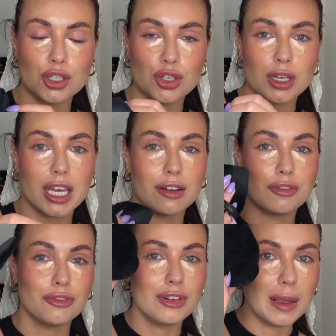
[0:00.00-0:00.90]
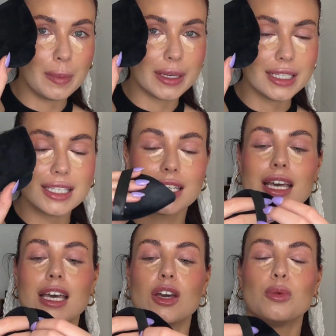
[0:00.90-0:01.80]
you can flip it,
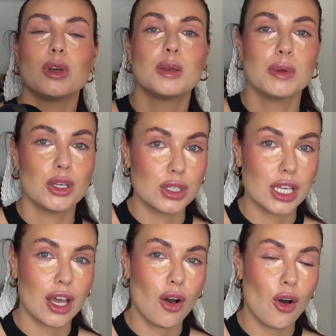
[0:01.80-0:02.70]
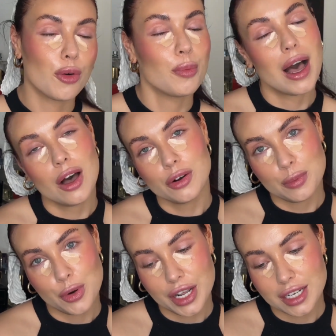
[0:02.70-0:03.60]
we're going to be using our powder
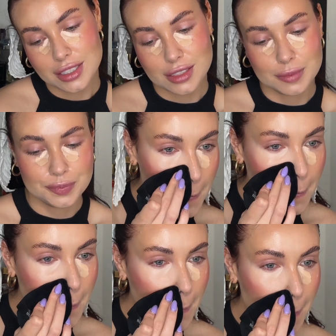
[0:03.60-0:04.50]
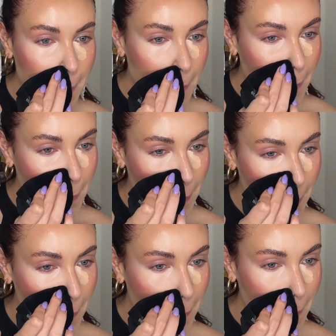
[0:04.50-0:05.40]
products. The triangular form of
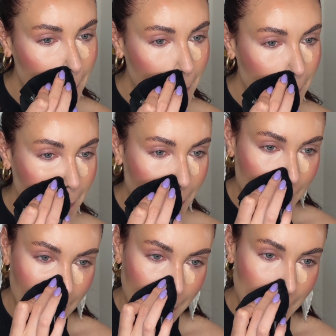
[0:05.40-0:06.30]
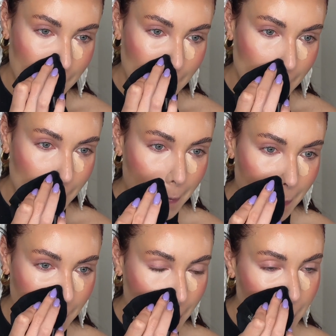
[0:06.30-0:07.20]
this allows you to reach every
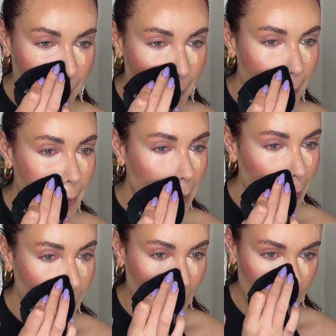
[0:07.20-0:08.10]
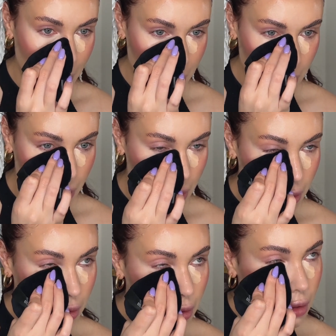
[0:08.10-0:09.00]
corner of your face with
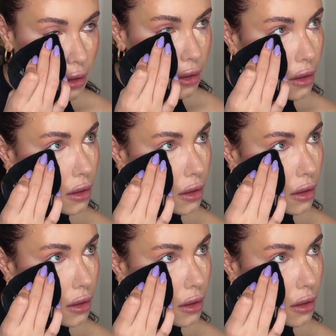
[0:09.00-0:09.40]
precision.